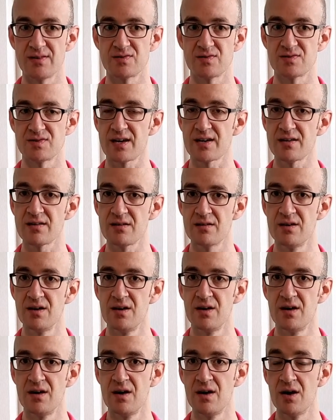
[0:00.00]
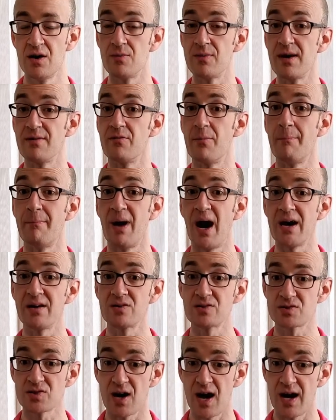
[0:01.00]
So second, we have a
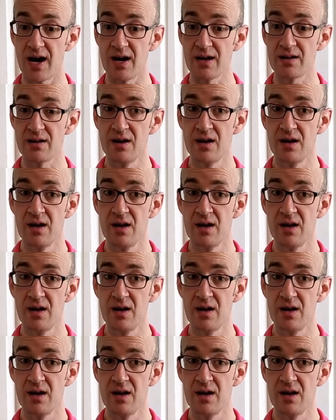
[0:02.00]
minor triad.